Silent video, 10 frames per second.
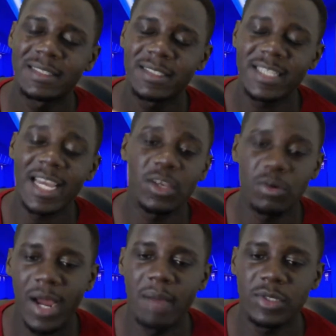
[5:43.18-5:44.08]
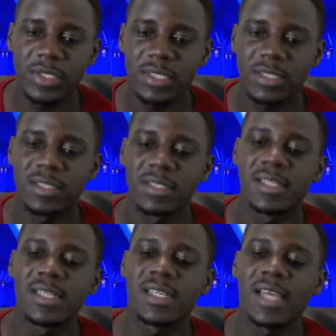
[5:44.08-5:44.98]
Sergio Ramos,
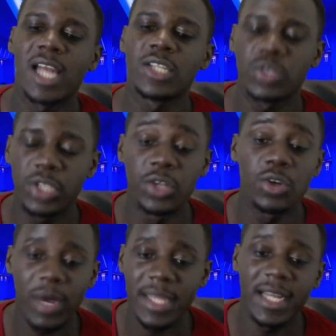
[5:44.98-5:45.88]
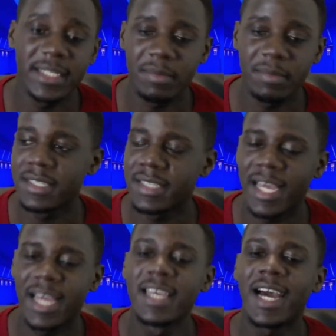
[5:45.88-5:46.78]
and Jorginho Wijnaldum in
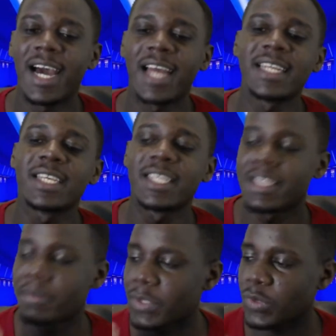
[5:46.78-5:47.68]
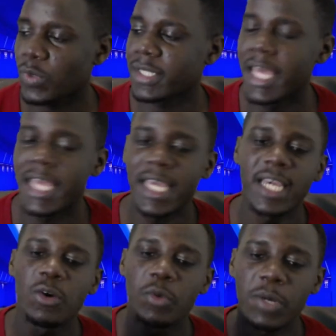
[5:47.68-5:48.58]
there. And there is one thing
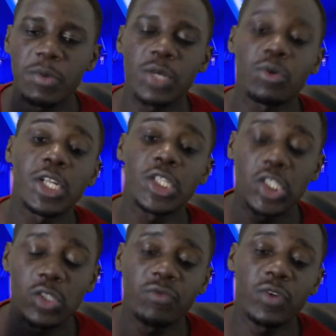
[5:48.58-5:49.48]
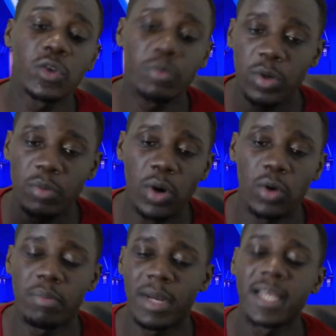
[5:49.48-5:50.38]
we are really going to do for you, Paul
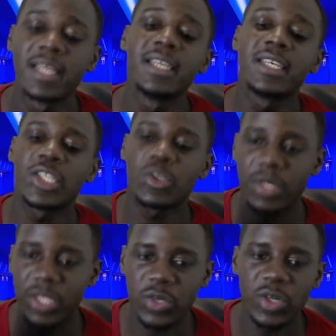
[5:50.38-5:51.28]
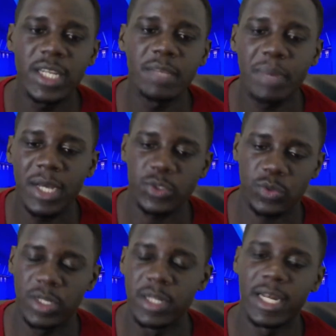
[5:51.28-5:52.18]
Pogba. You are the only person
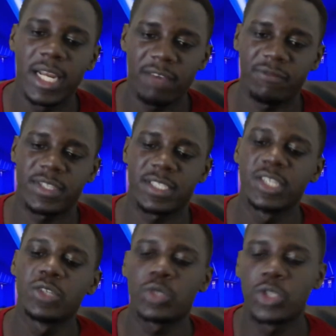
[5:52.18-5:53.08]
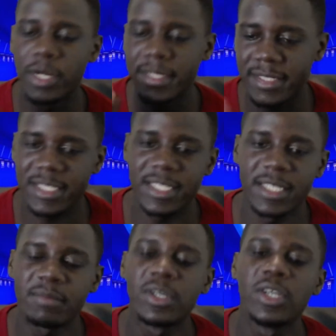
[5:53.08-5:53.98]
left to join this team